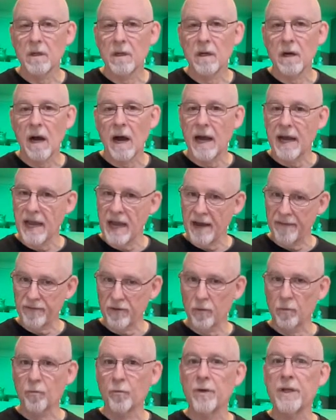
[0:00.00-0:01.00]
I have
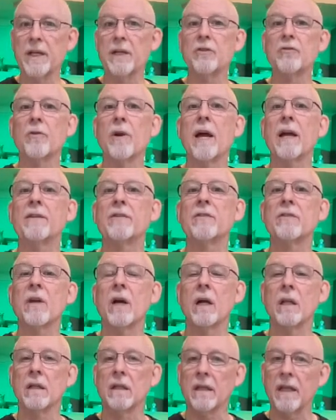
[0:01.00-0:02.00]
to readdress
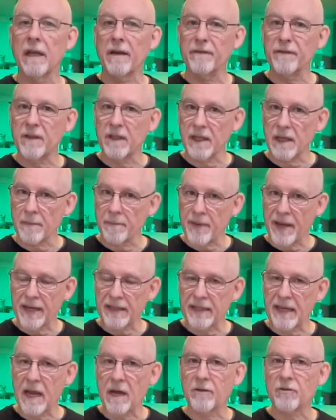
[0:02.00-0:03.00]
a lift to get back
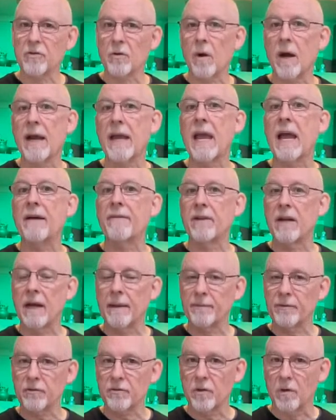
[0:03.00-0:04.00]
down. So I have an
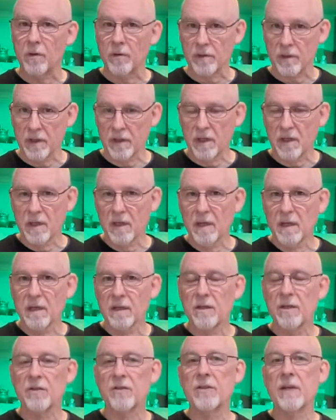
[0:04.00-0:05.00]
upstroke
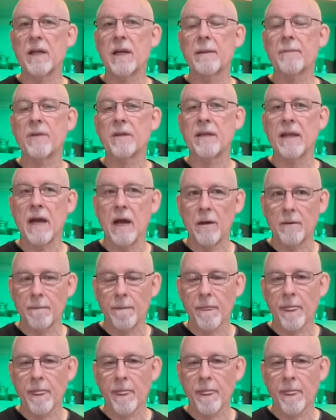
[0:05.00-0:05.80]
to set up the down.